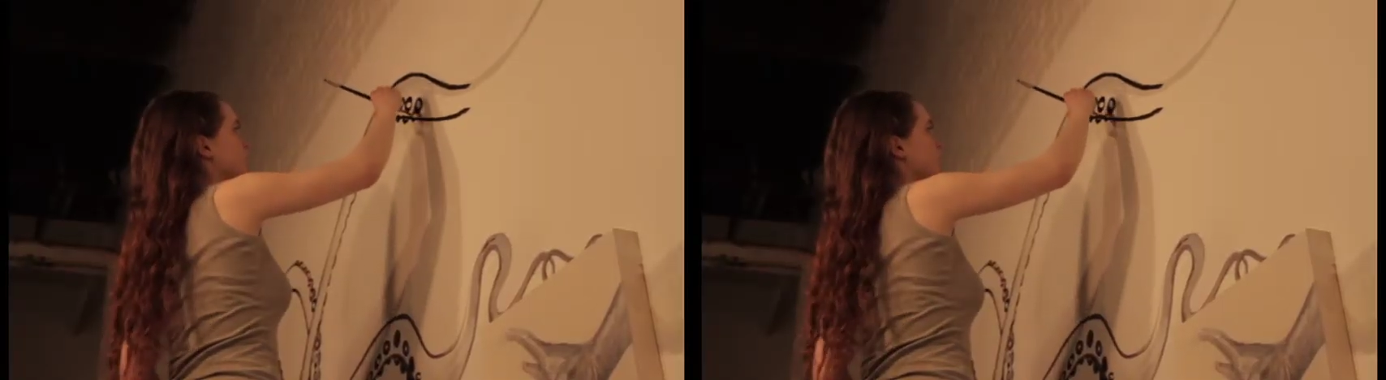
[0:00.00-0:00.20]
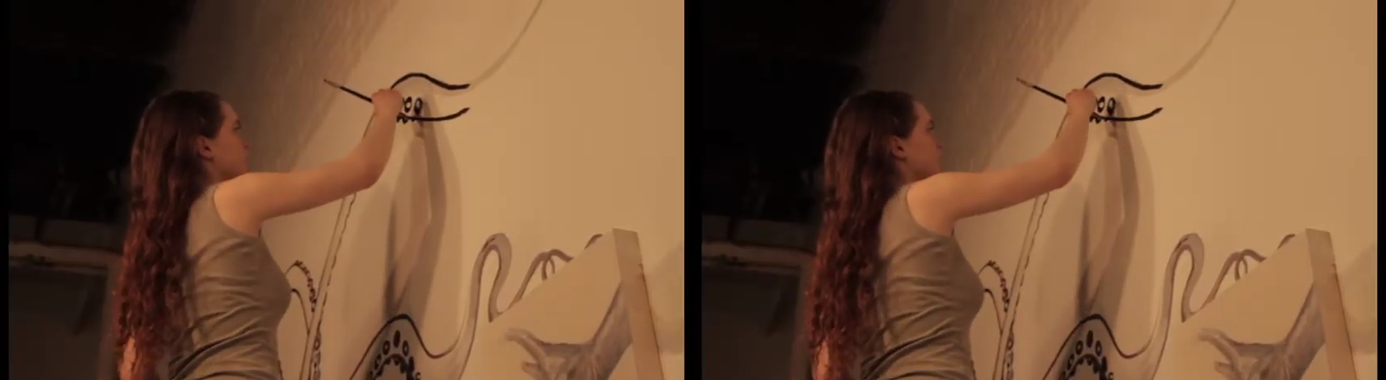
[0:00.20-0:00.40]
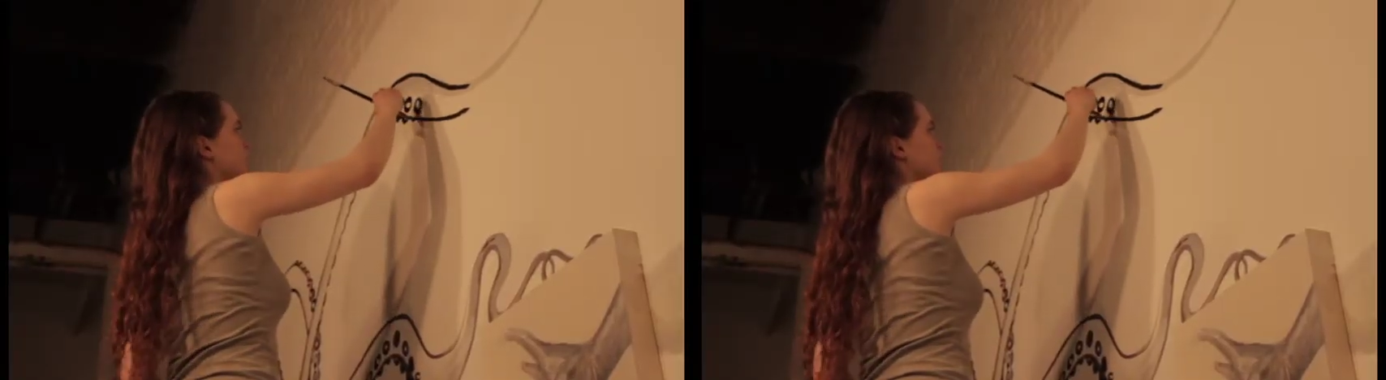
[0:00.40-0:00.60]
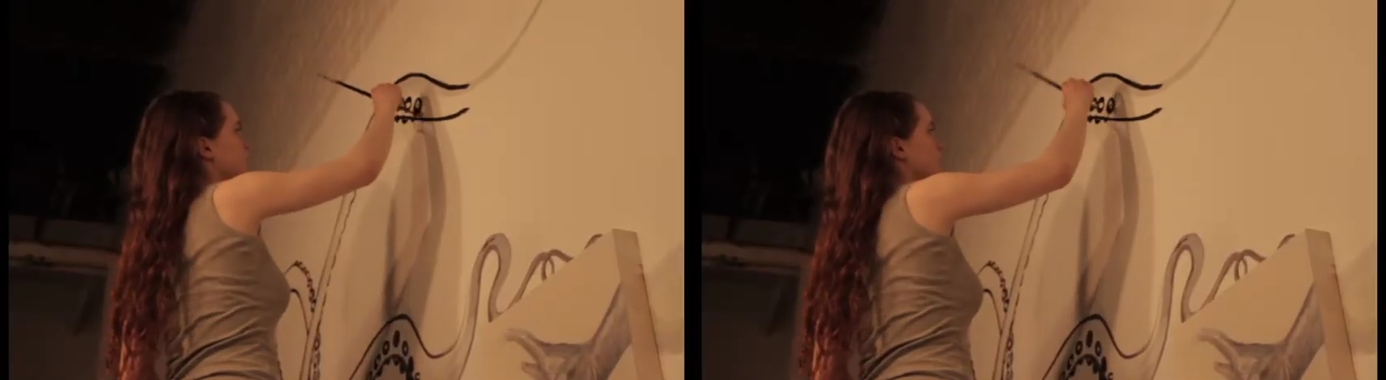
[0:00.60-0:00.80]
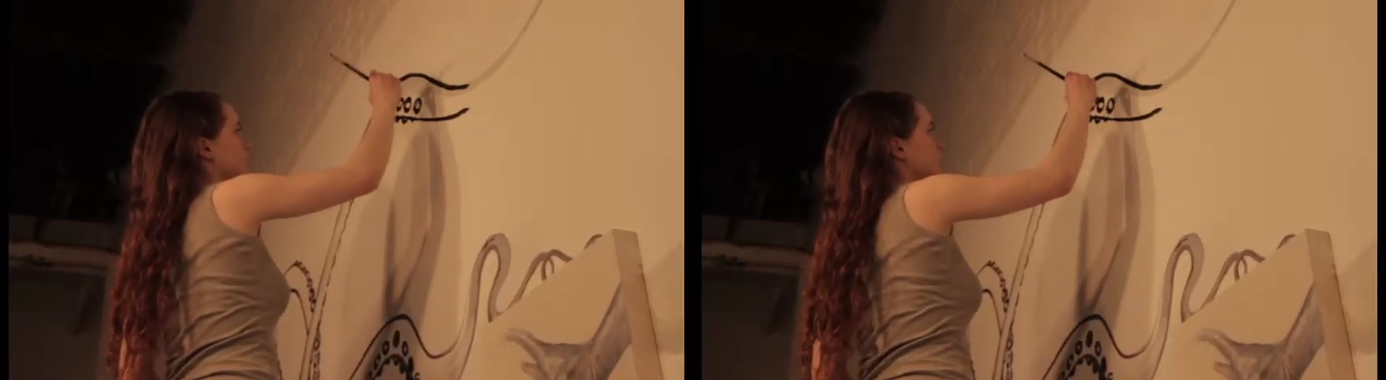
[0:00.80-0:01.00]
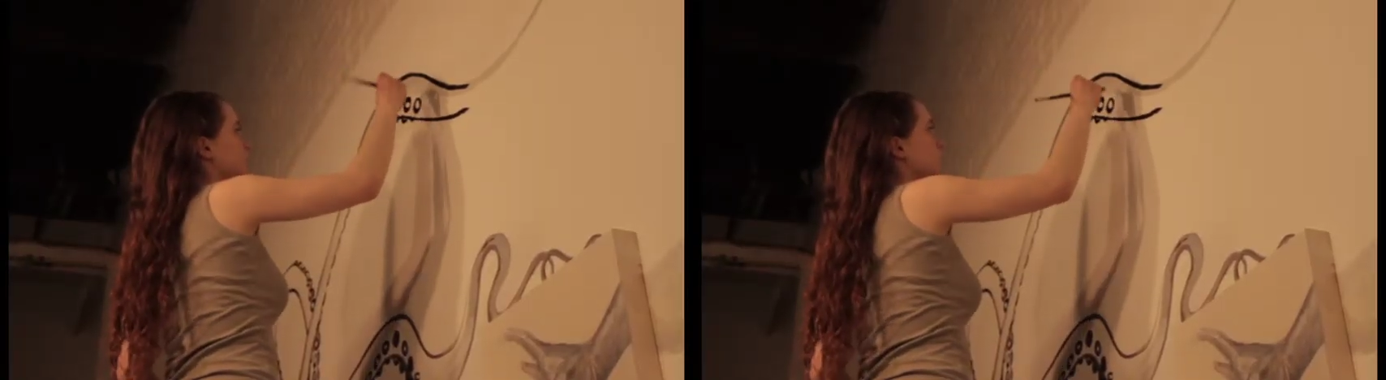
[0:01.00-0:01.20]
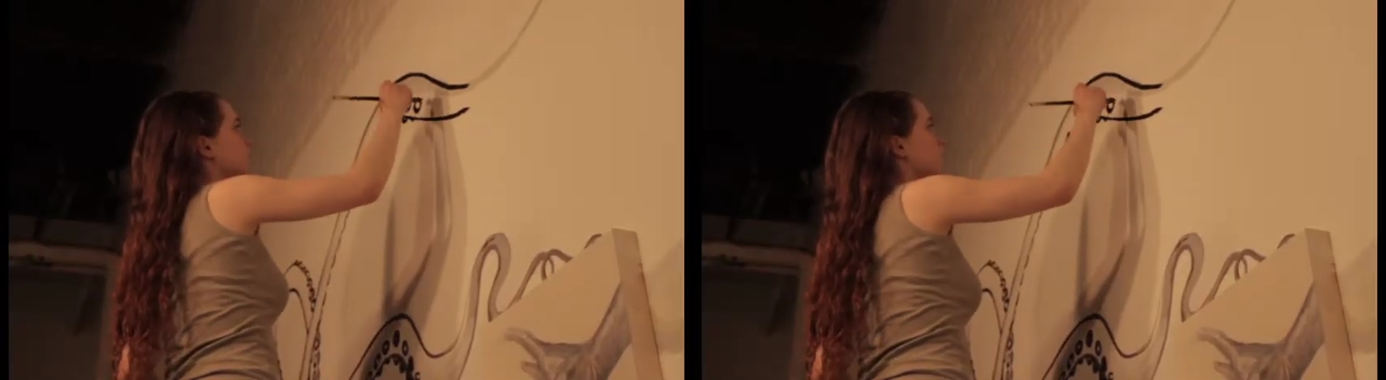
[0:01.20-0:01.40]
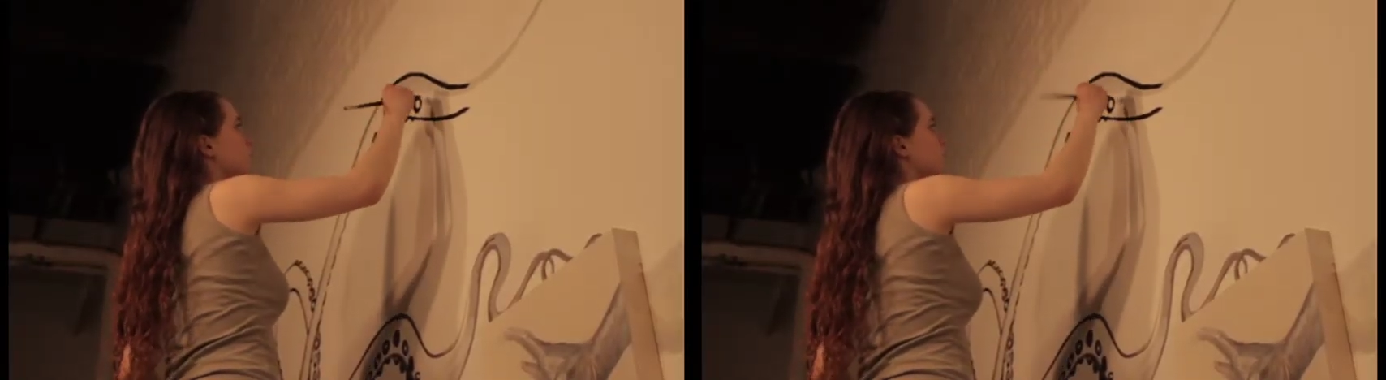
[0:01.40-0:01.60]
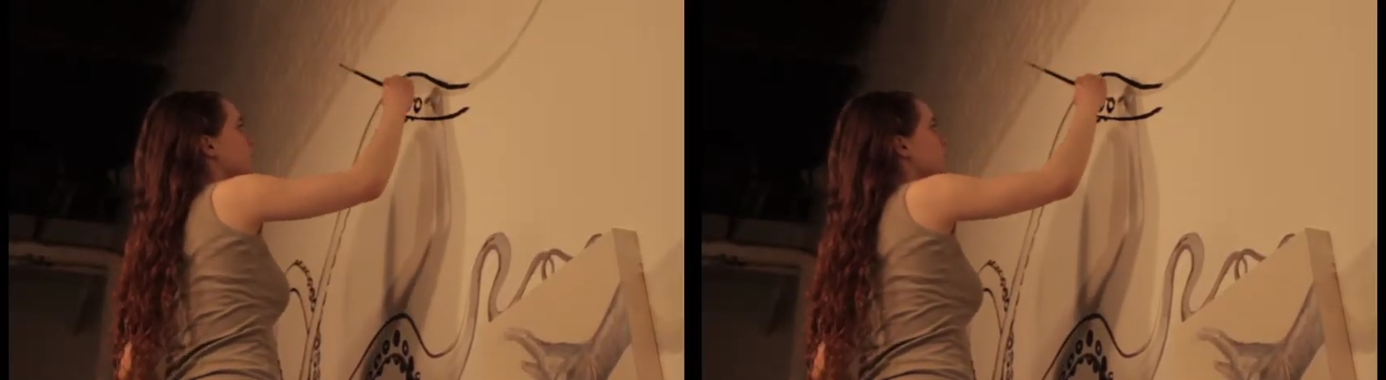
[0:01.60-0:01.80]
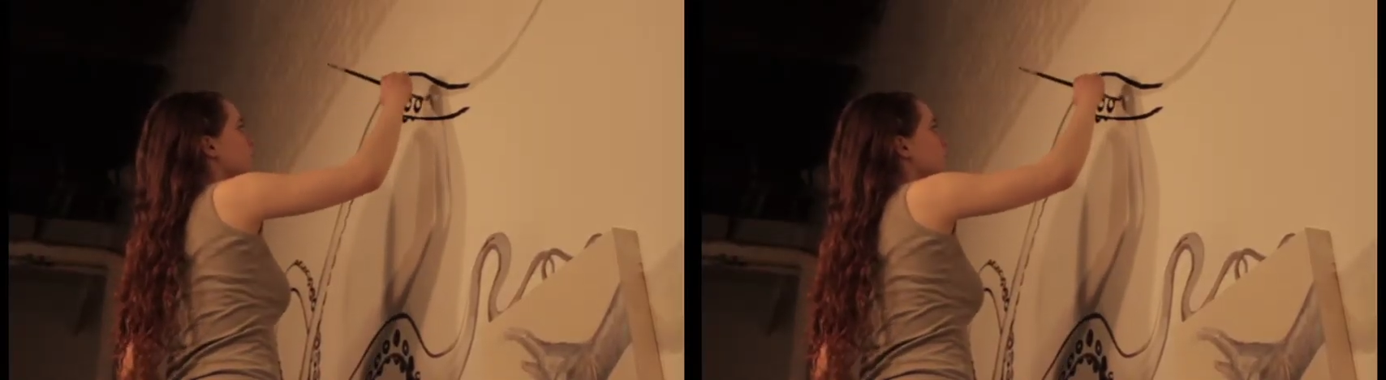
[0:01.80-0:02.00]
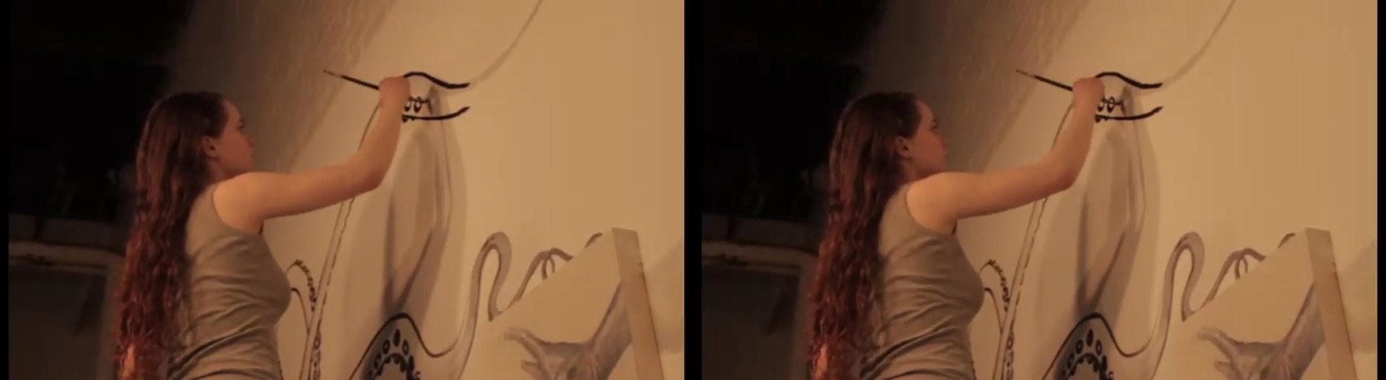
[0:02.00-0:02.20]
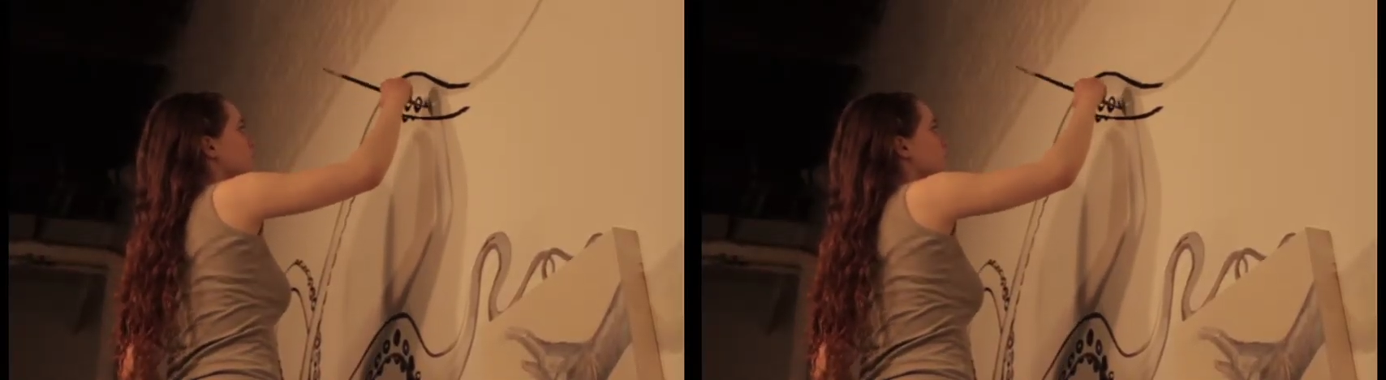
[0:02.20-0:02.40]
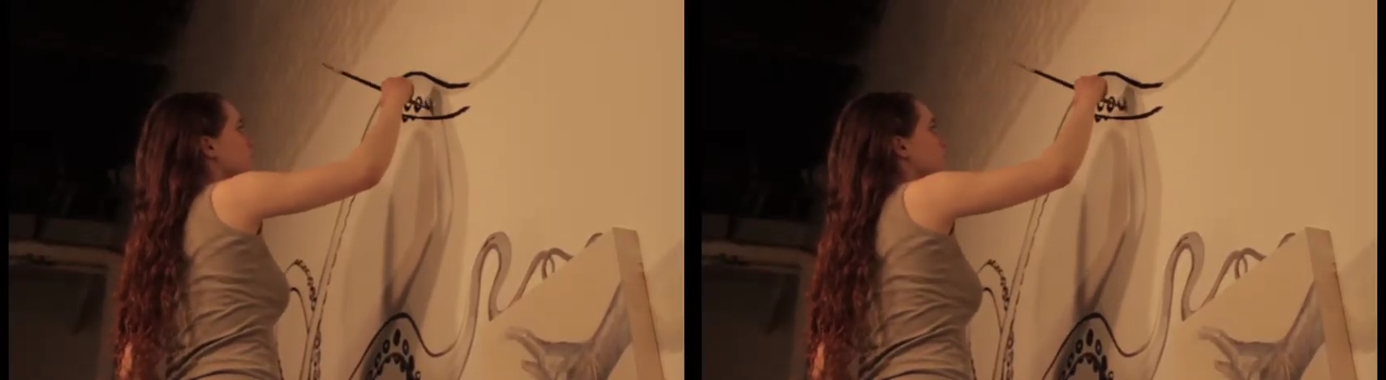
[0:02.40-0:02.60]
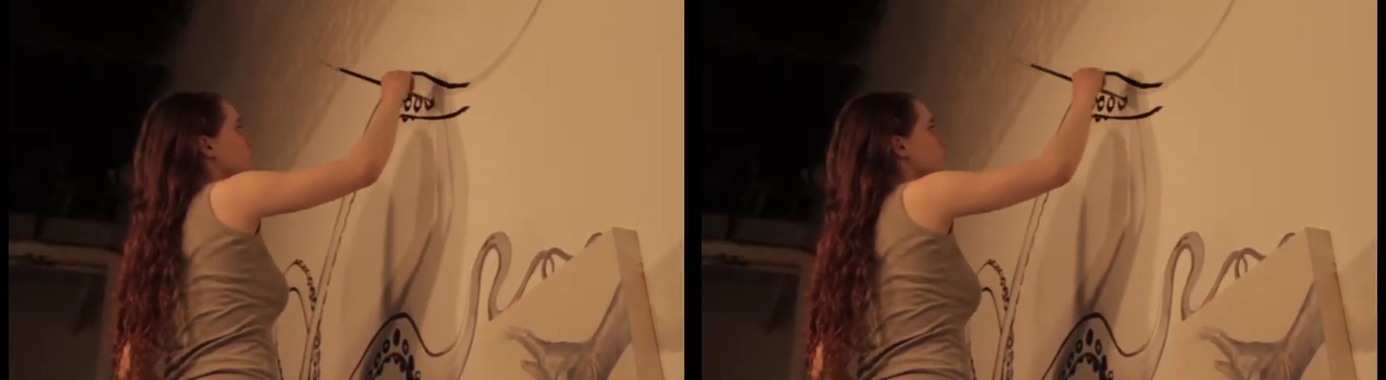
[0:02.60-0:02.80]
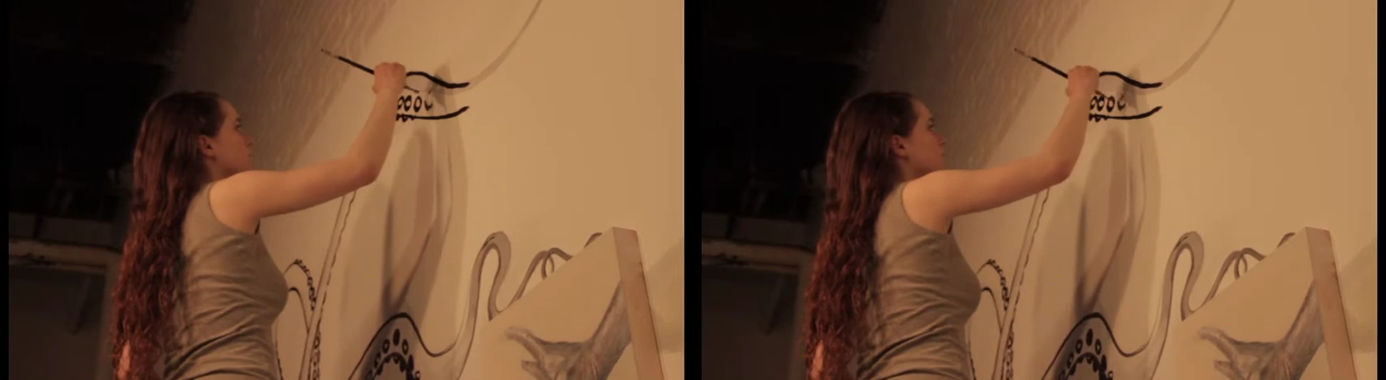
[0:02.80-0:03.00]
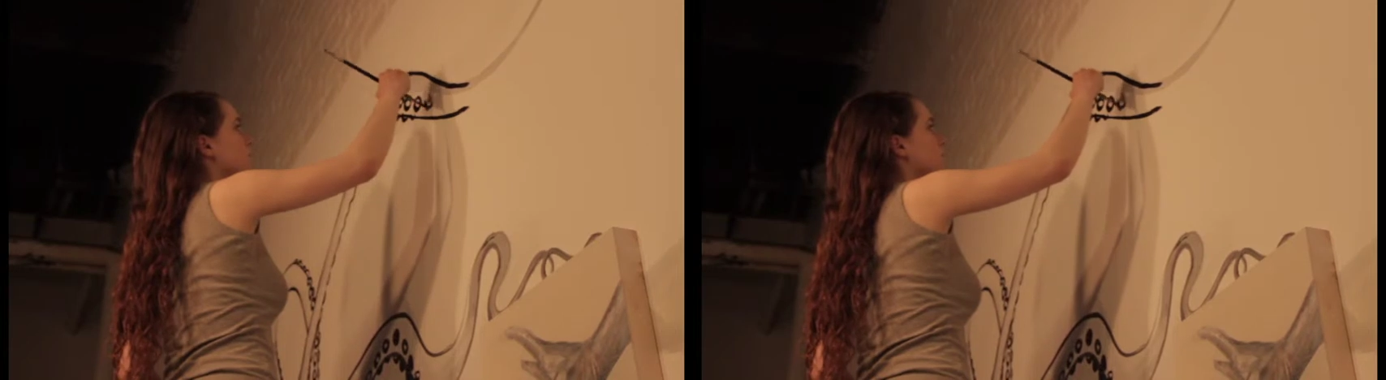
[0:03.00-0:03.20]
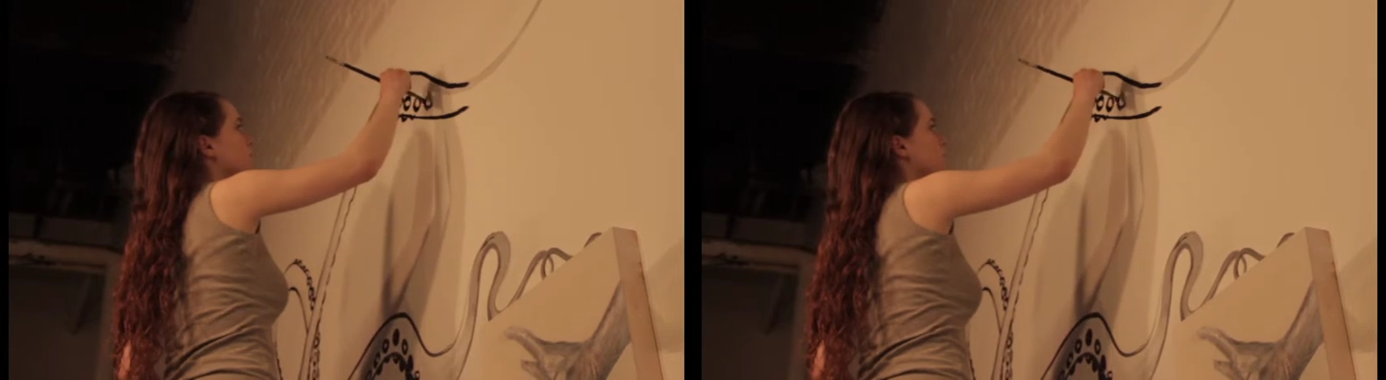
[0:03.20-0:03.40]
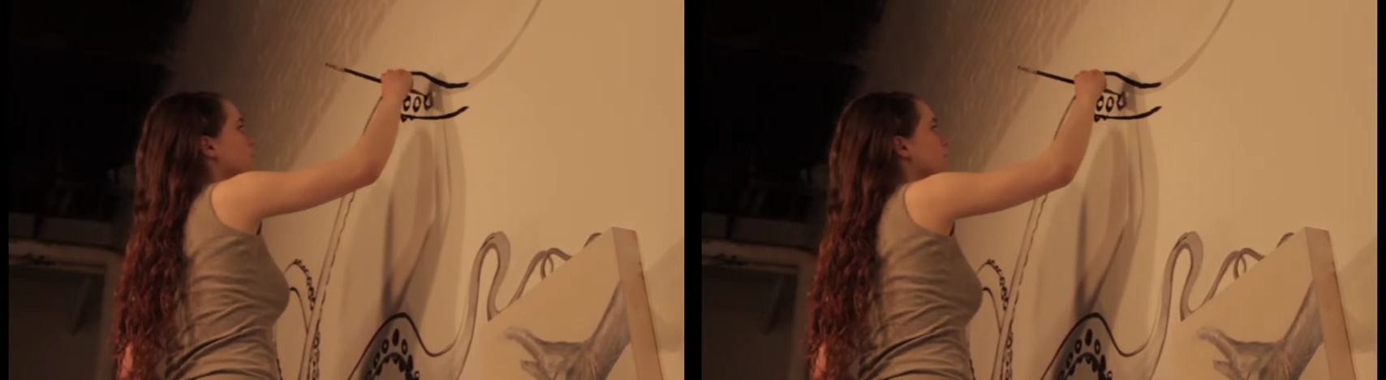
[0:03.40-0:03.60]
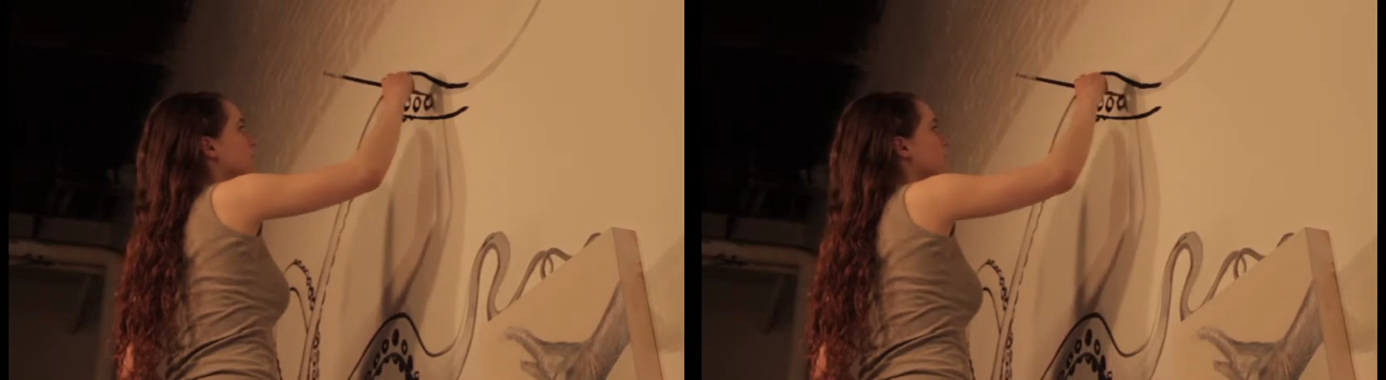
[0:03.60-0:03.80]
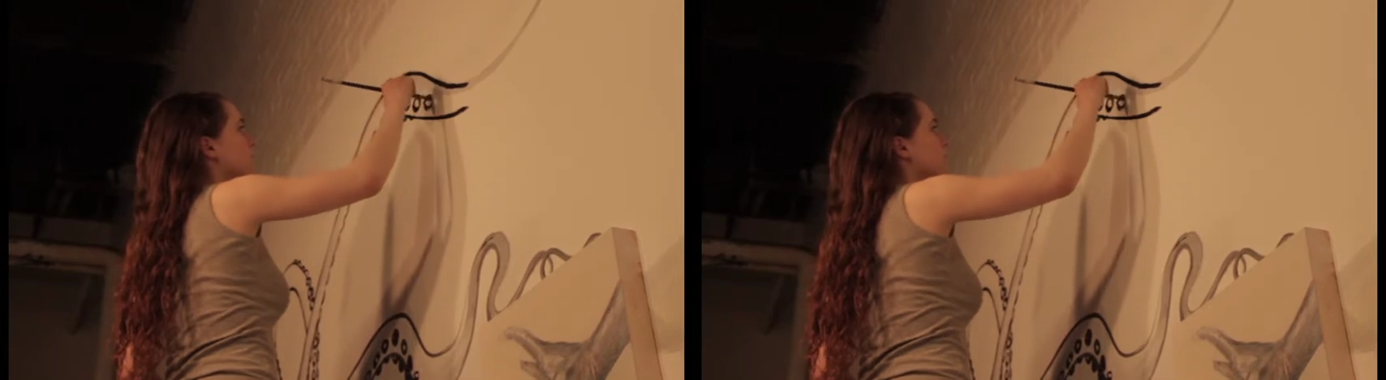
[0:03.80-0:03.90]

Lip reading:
[unreadable: no face in view]